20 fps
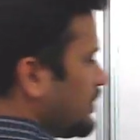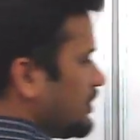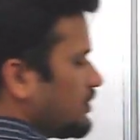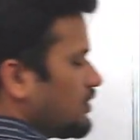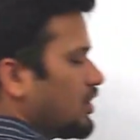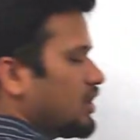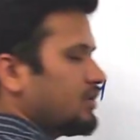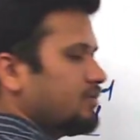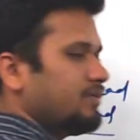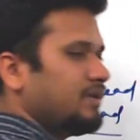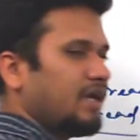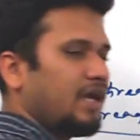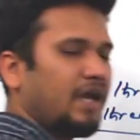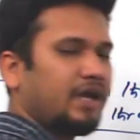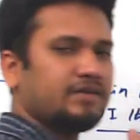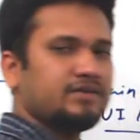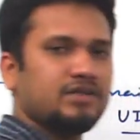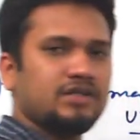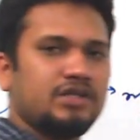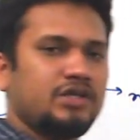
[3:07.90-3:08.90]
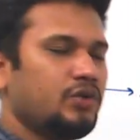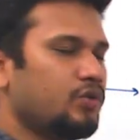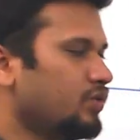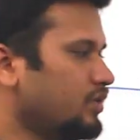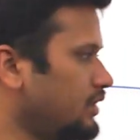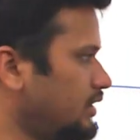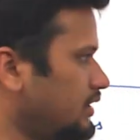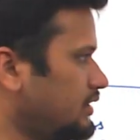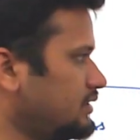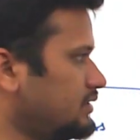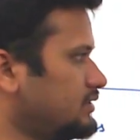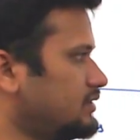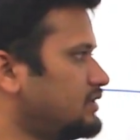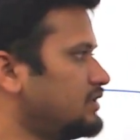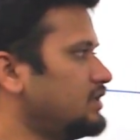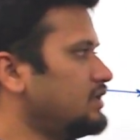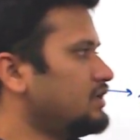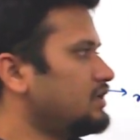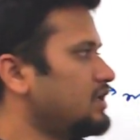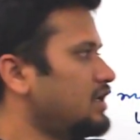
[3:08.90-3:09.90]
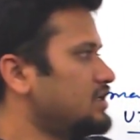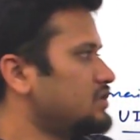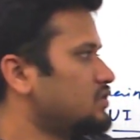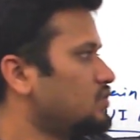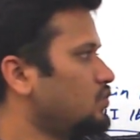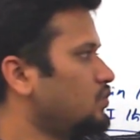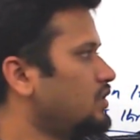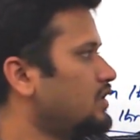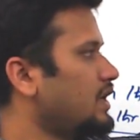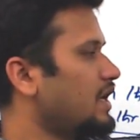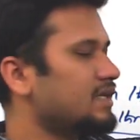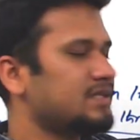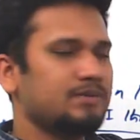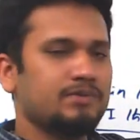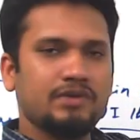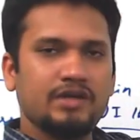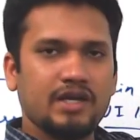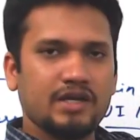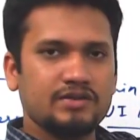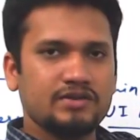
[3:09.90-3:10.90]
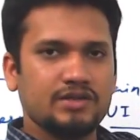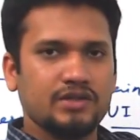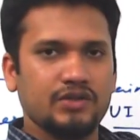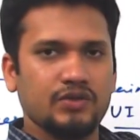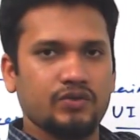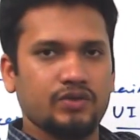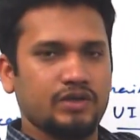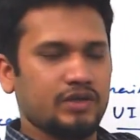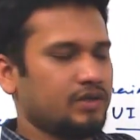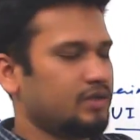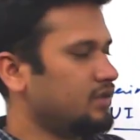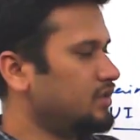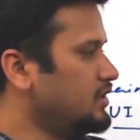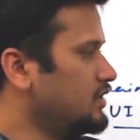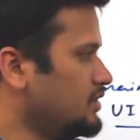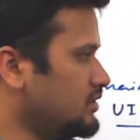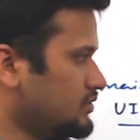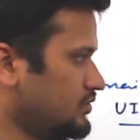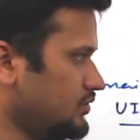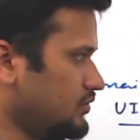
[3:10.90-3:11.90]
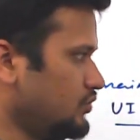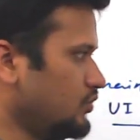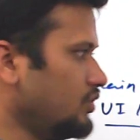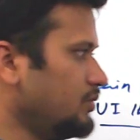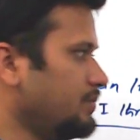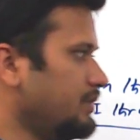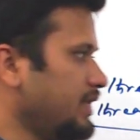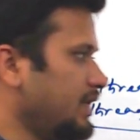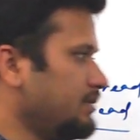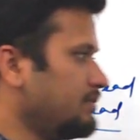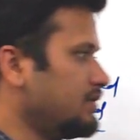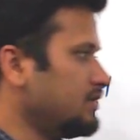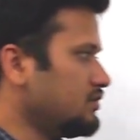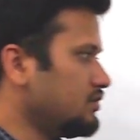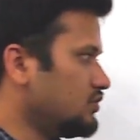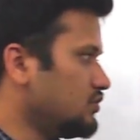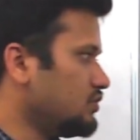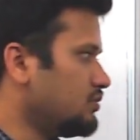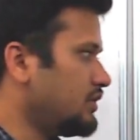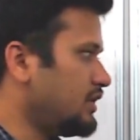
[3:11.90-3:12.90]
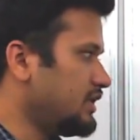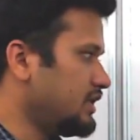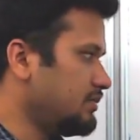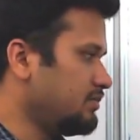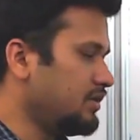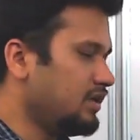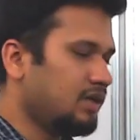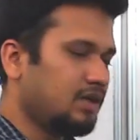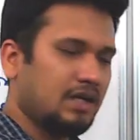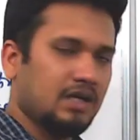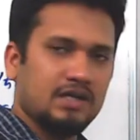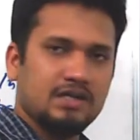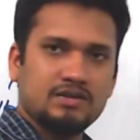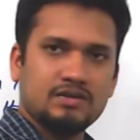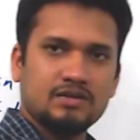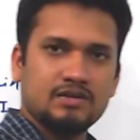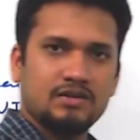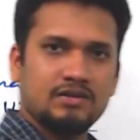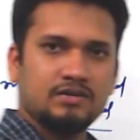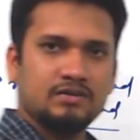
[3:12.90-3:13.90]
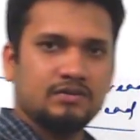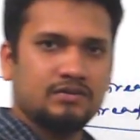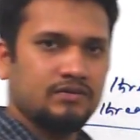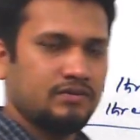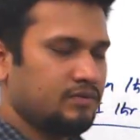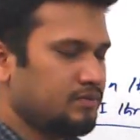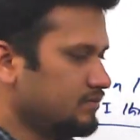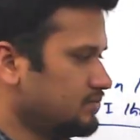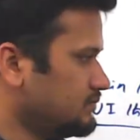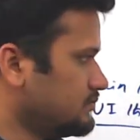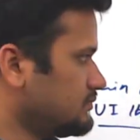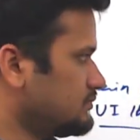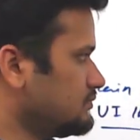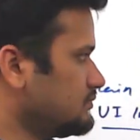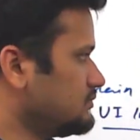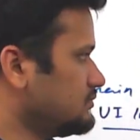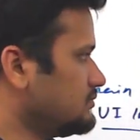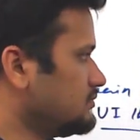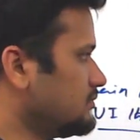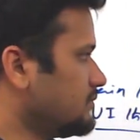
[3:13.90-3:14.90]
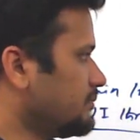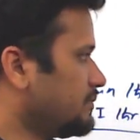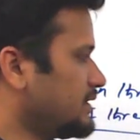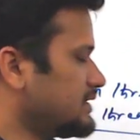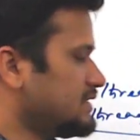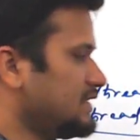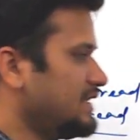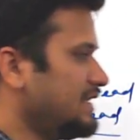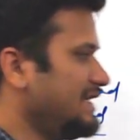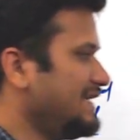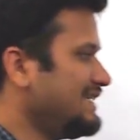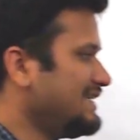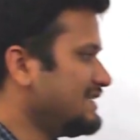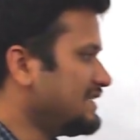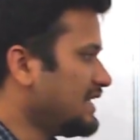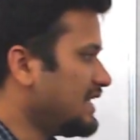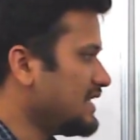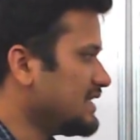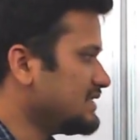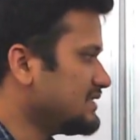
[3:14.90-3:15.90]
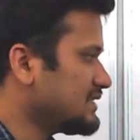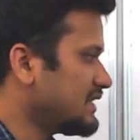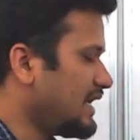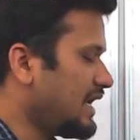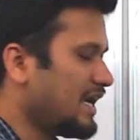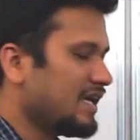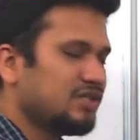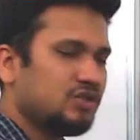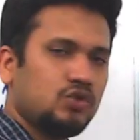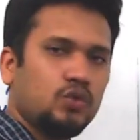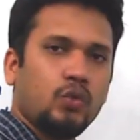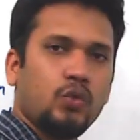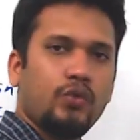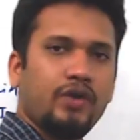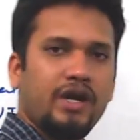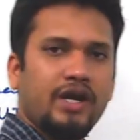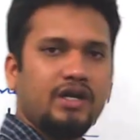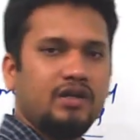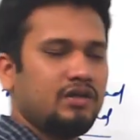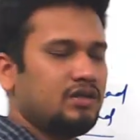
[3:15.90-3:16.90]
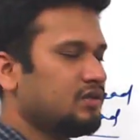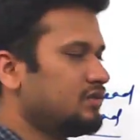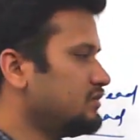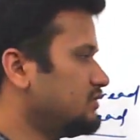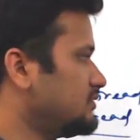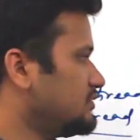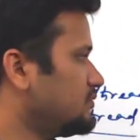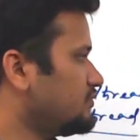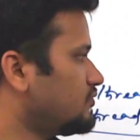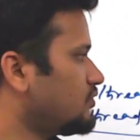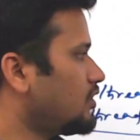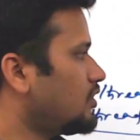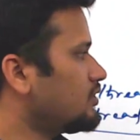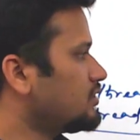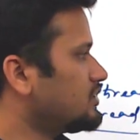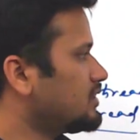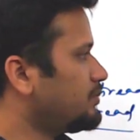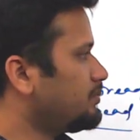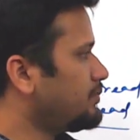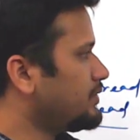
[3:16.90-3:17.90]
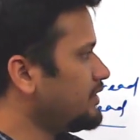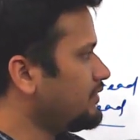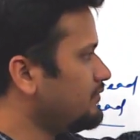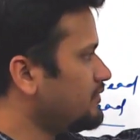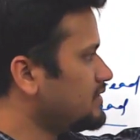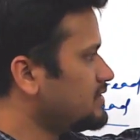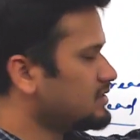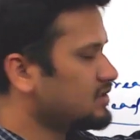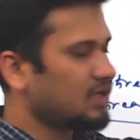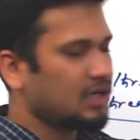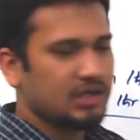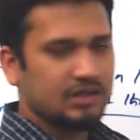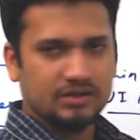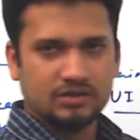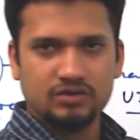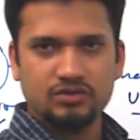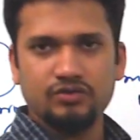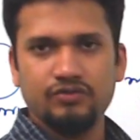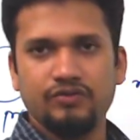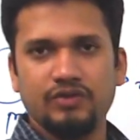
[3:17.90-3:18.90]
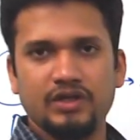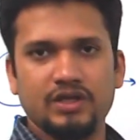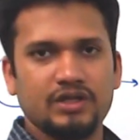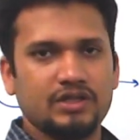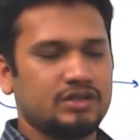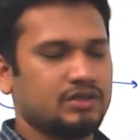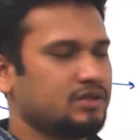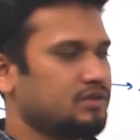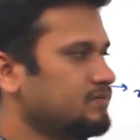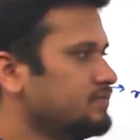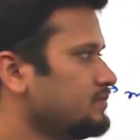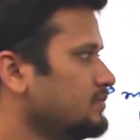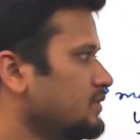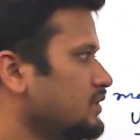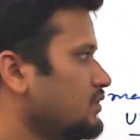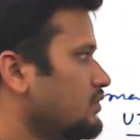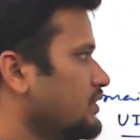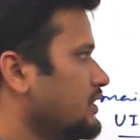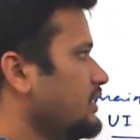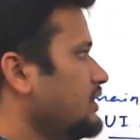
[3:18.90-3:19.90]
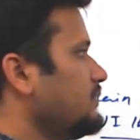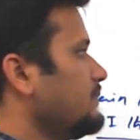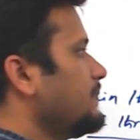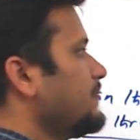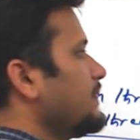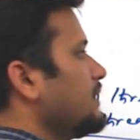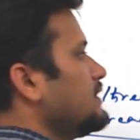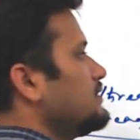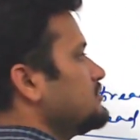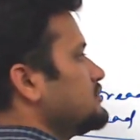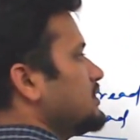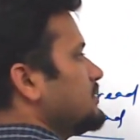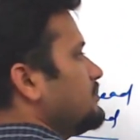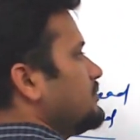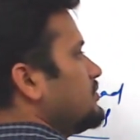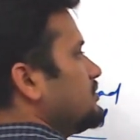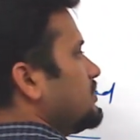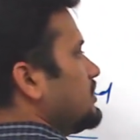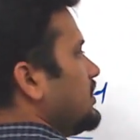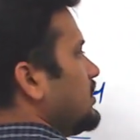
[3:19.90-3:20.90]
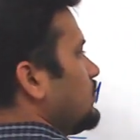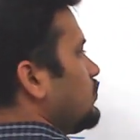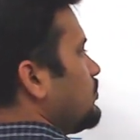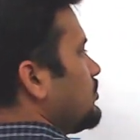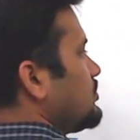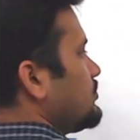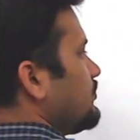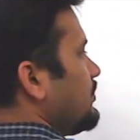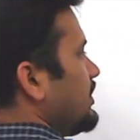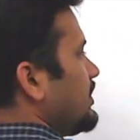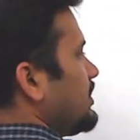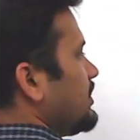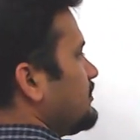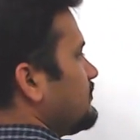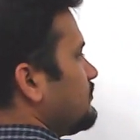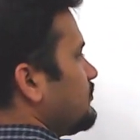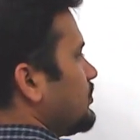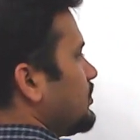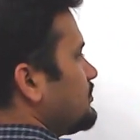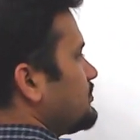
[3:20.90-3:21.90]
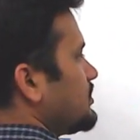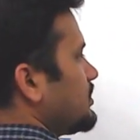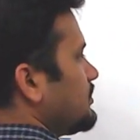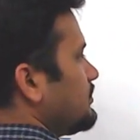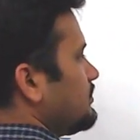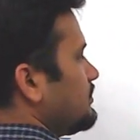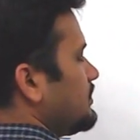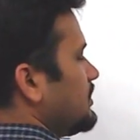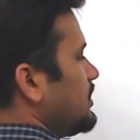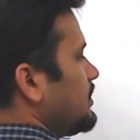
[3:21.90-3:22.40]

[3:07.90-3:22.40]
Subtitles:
not be executed till task 1 has been executed. So you will be able to do multiple tasks, but each task has to wait for the previous task to finish. Okay, suppose it was waiting from some